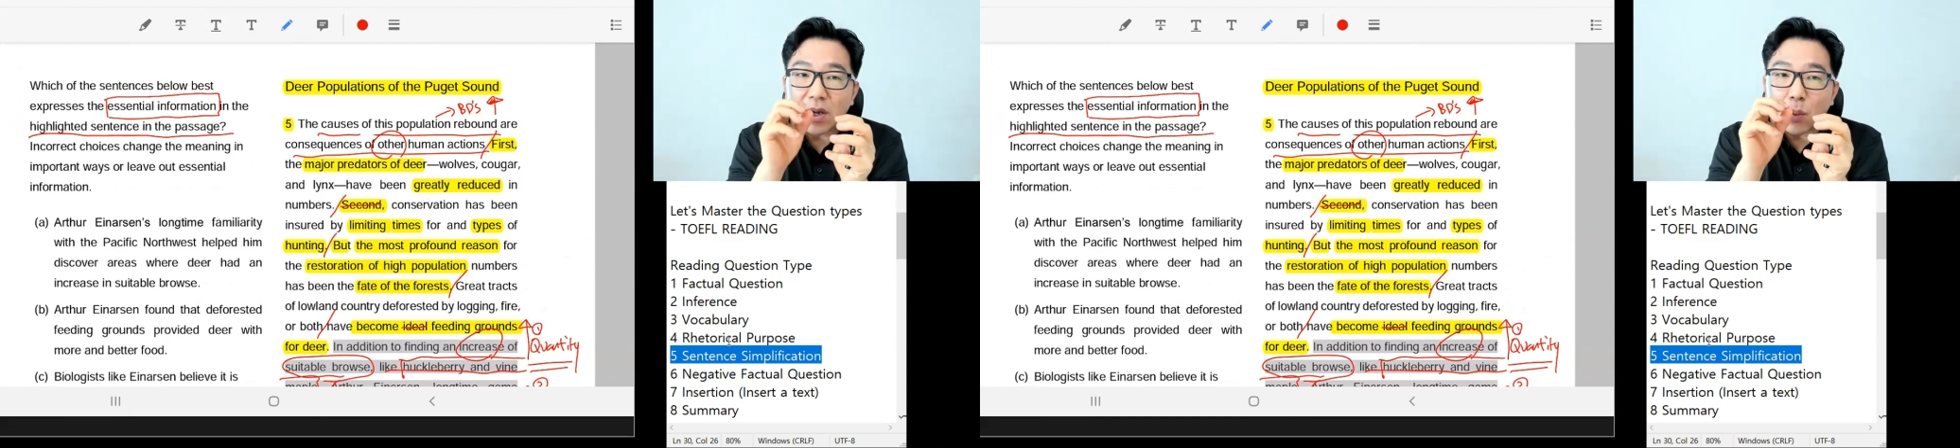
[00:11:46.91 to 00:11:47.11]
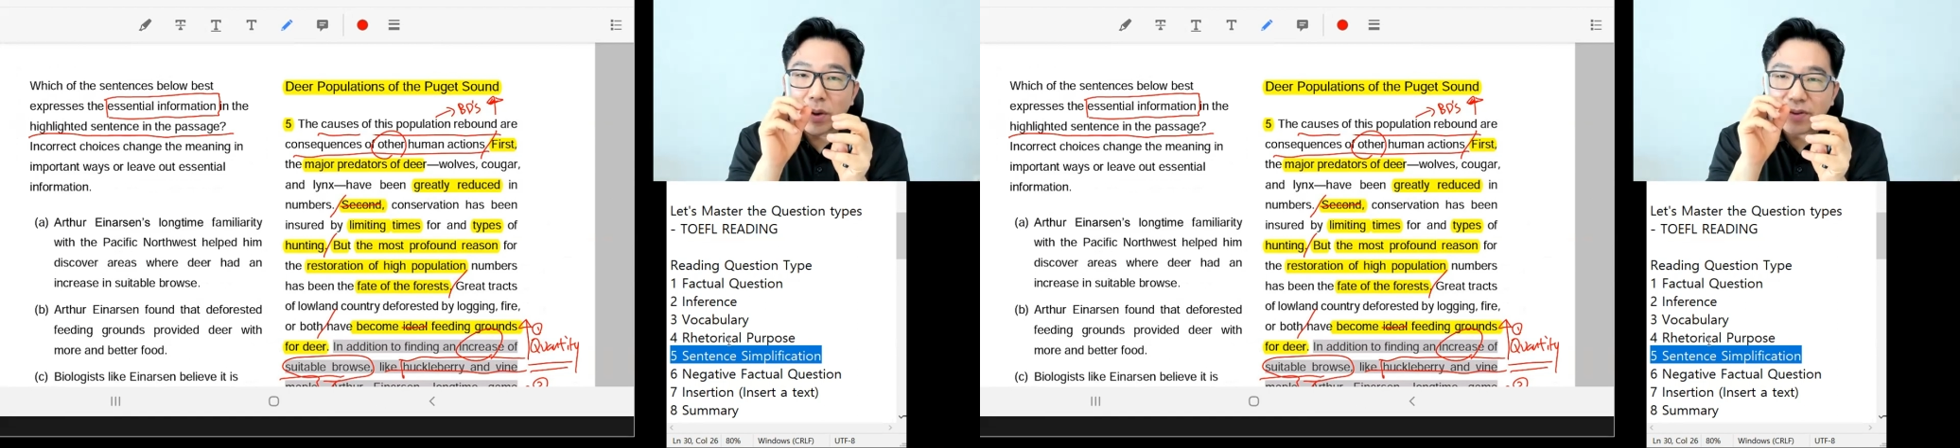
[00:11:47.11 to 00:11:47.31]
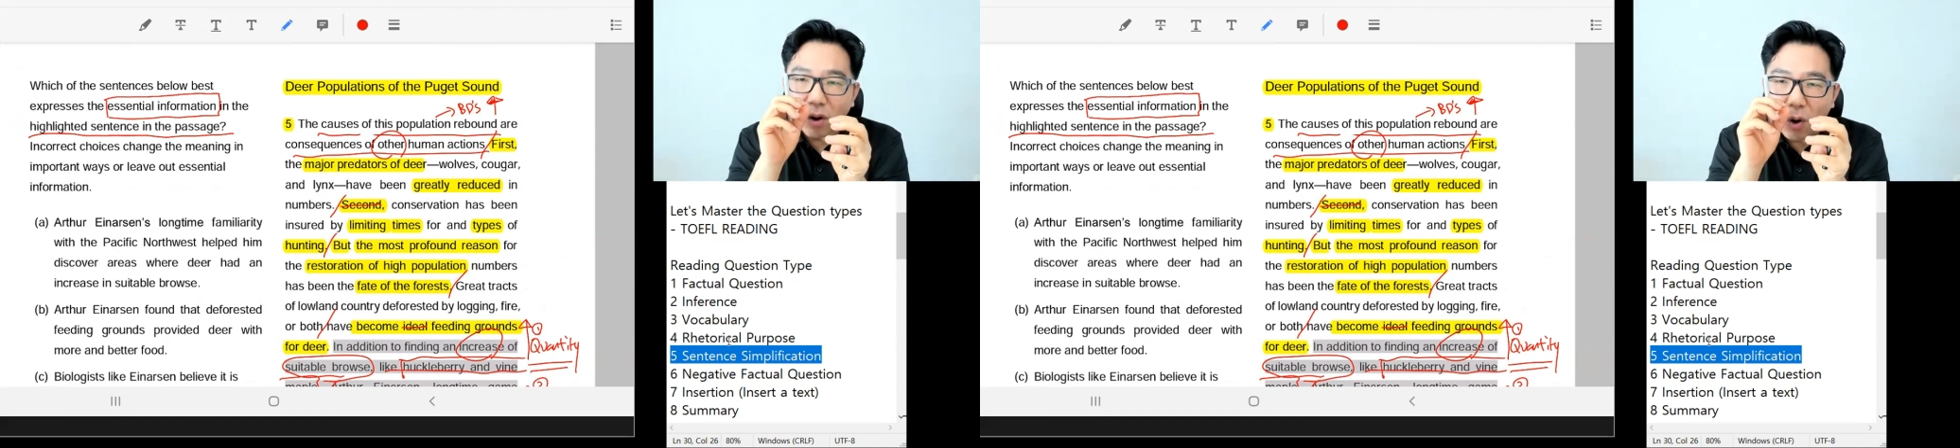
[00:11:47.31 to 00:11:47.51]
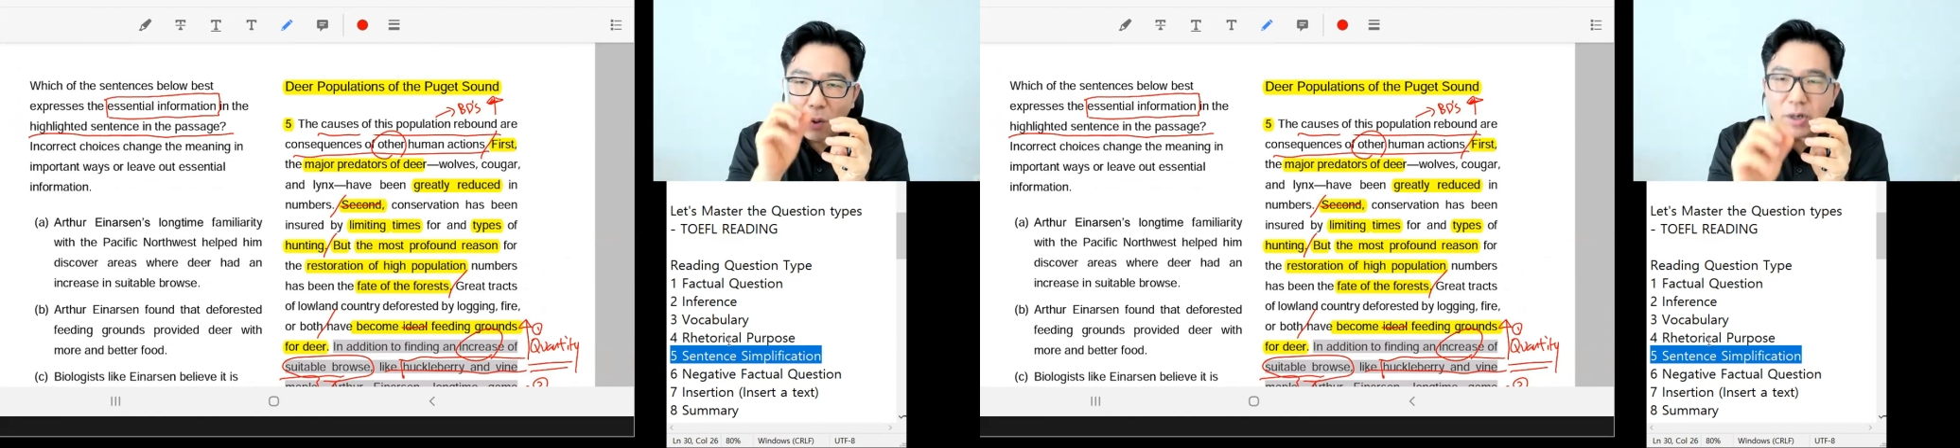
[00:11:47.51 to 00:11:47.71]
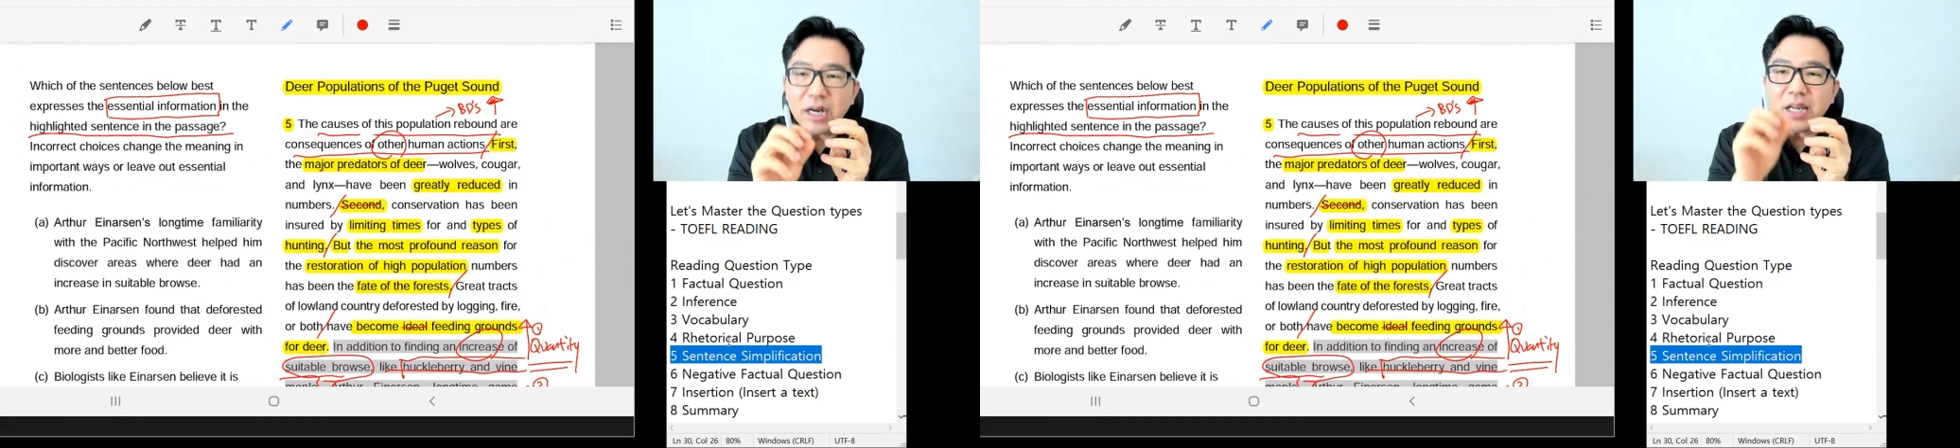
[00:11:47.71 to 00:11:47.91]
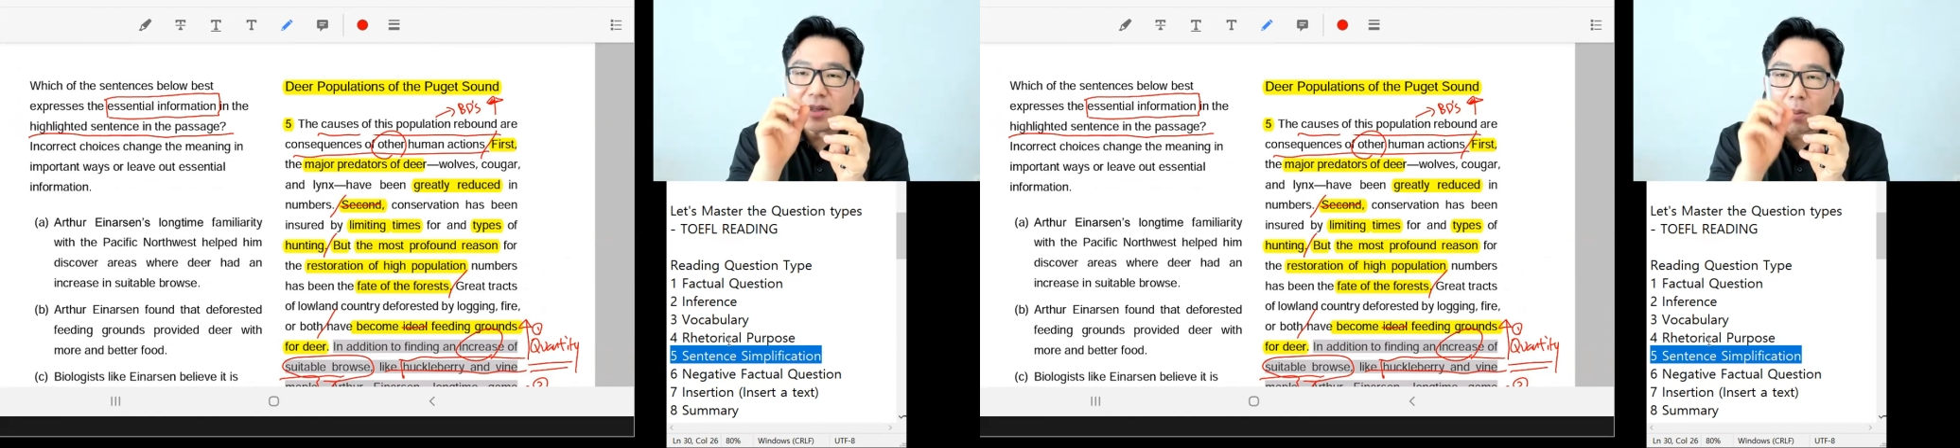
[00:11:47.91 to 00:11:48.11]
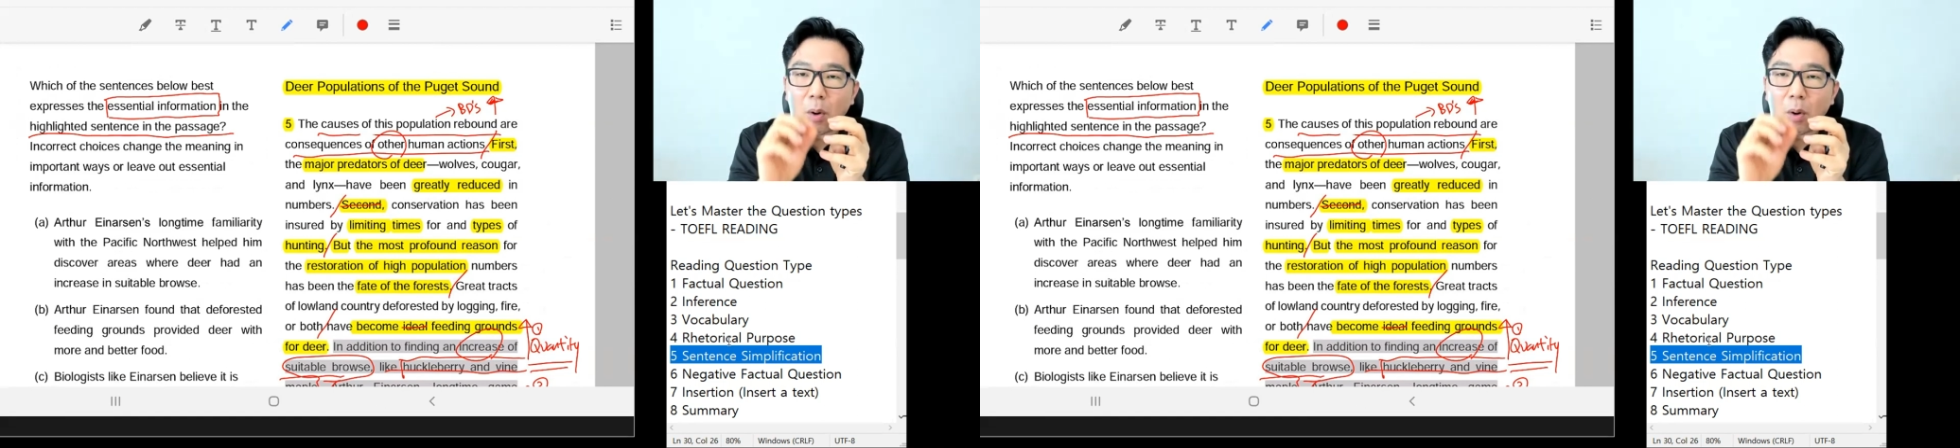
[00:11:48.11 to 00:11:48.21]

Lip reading: with only the